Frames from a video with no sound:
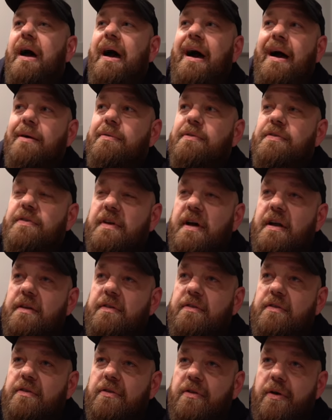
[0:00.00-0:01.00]
I was not
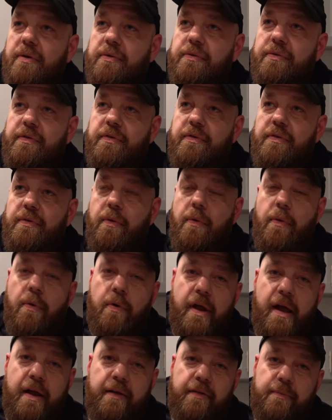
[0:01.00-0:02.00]
as close
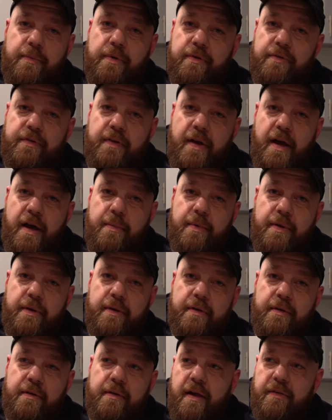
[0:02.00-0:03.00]
or had as much time
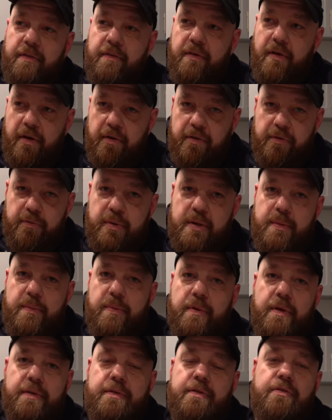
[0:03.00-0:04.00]
in as the other
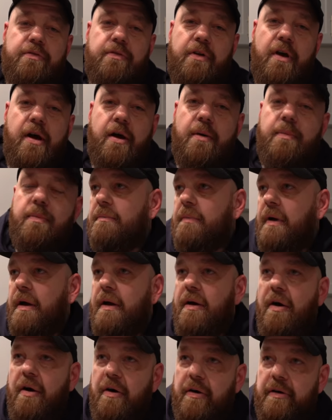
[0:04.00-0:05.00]
people at the shop. My
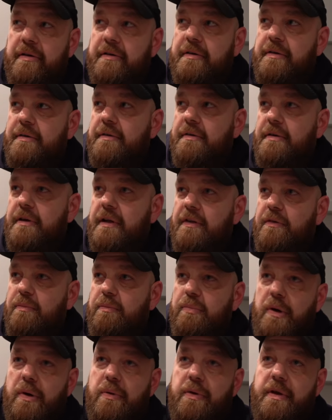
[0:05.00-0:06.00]
heart is
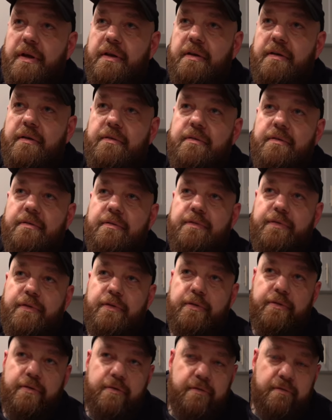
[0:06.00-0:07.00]
broken
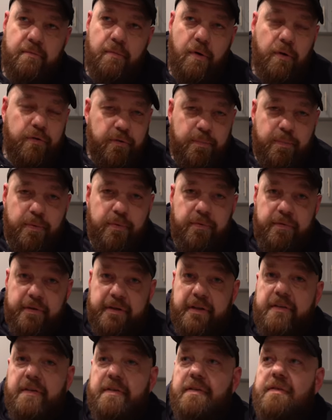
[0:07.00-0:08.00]
for multiple
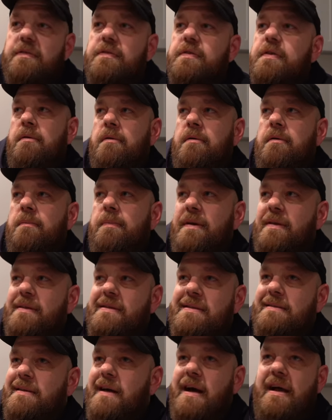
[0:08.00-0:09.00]
reasons, but
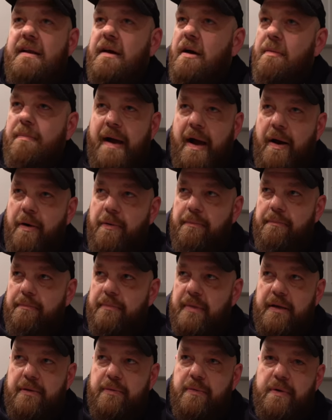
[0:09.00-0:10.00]
it's not about
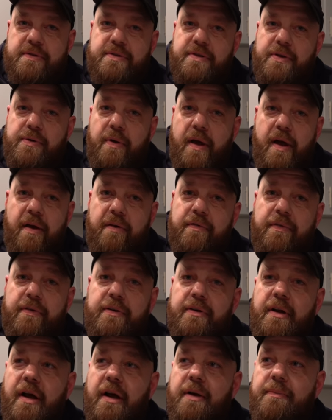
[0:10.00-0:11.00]
me
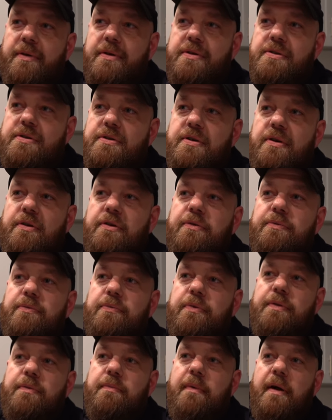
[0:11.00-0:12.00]
whatsoever. I'm concerned
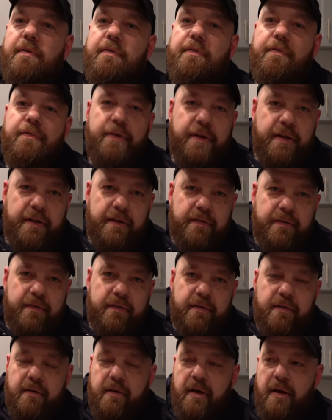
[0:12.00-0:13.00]
with my
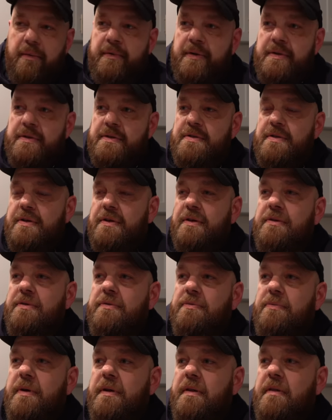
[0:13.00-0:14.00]
friends. I'm
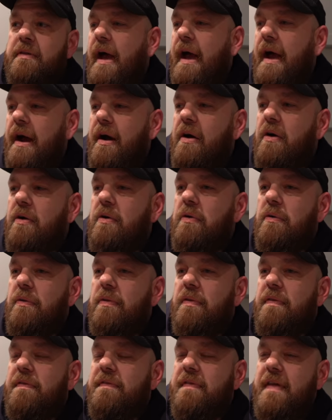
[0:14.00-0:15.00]
concerned with
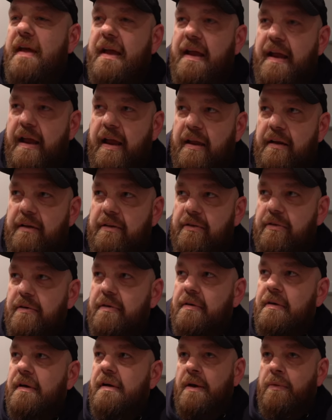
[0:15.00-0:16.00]
how they
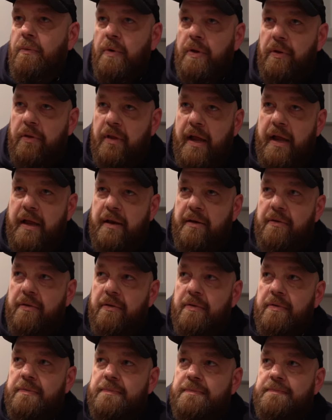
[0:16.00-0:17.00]
handle and will
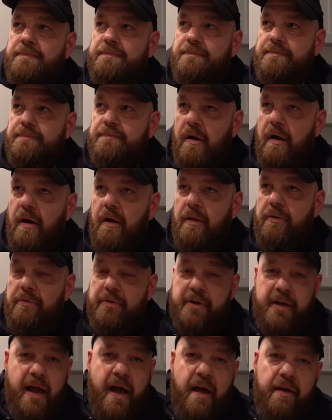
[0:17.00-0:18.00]
handle uh, the
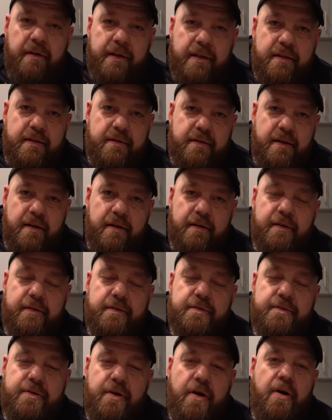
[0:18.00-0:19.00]
reality that
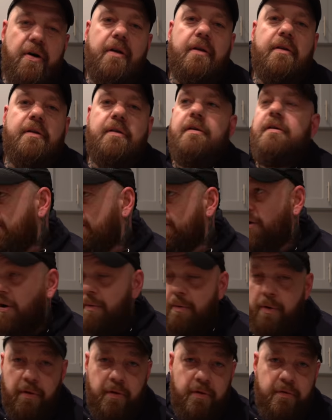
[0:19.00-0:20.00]
Derek is gone you know,
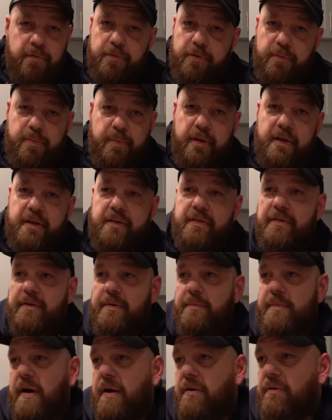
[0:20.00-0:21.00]
I'm all over the place and
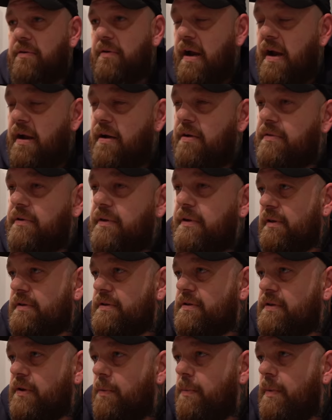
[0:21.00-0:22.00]
I'm not around
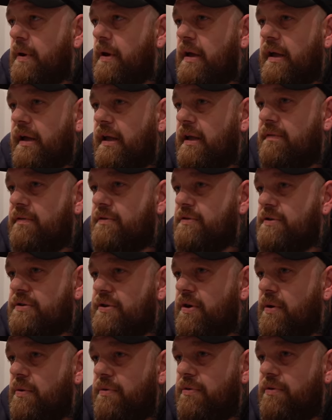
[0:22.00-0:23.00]
so much. Like, even
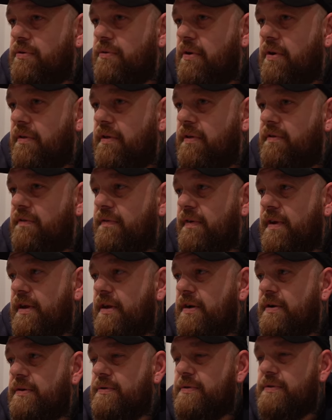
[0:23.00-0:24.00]
just going through all these
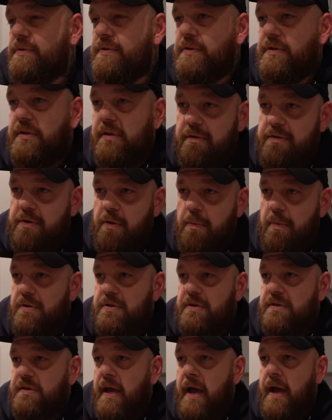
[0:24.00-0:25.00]
videos, so
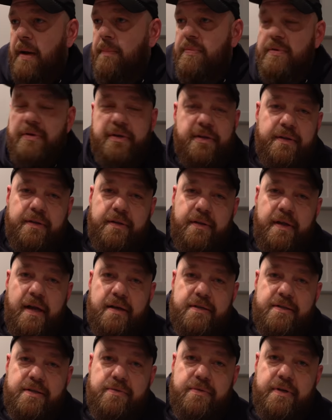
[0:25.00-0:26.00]
much has happened in the
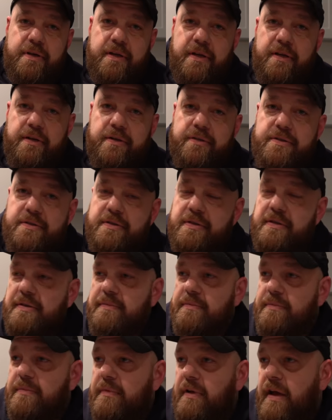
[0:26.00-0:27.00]
last three years, and
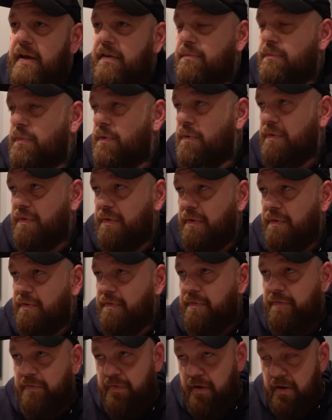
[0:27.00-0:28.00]
then life moves so
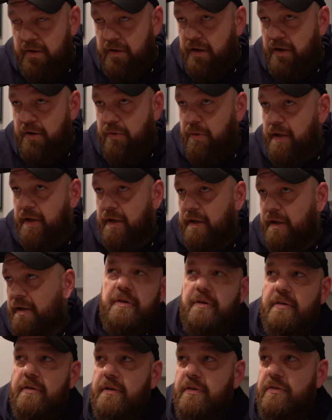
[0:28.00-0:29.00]
fucking quick.
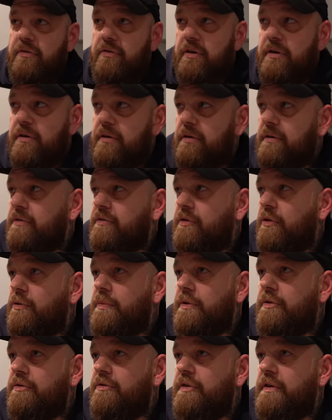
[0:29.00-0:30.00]
And this year, so
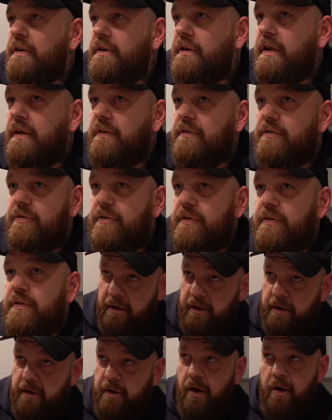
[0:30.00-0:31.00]
much shit has just
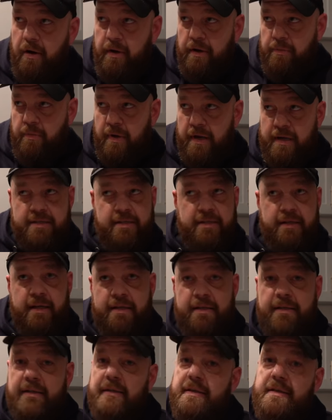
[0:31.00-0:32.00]
gone in ways that
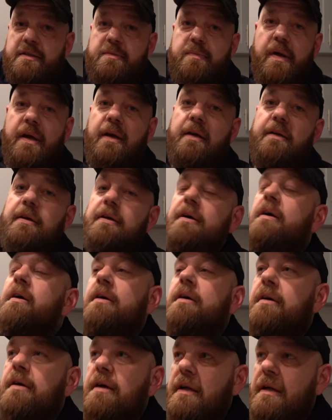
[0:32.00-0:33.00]
I didn't expect,
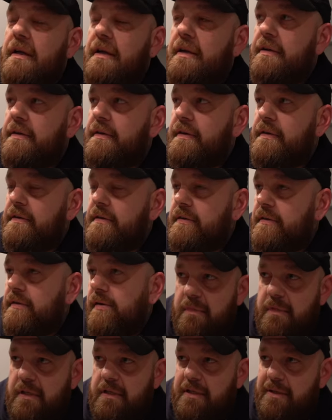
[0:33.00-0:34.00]
and
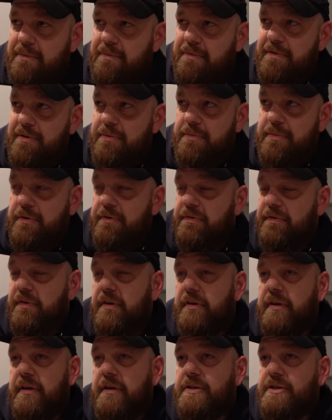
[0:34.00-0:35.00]
some of them are
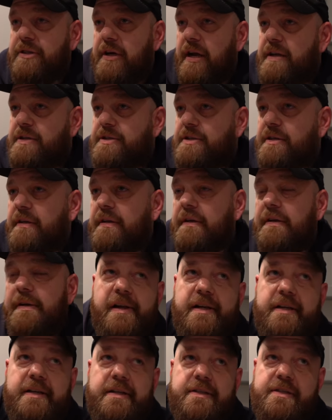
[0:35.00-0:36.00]
fucking tragic,
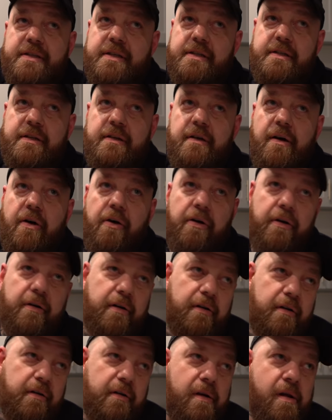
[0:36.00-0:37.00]
and it's getting
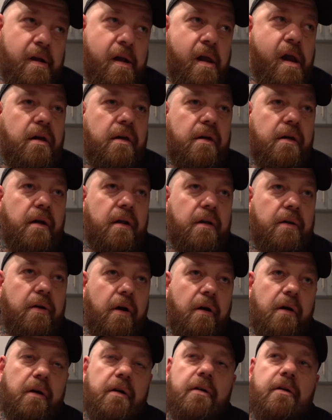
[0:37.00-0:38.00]
harder and
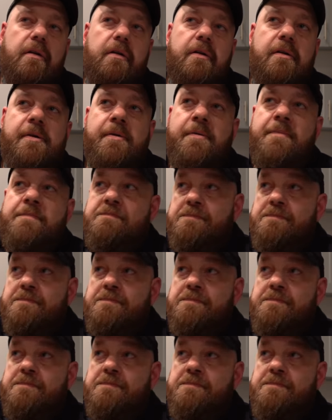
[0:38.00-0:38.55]
harder.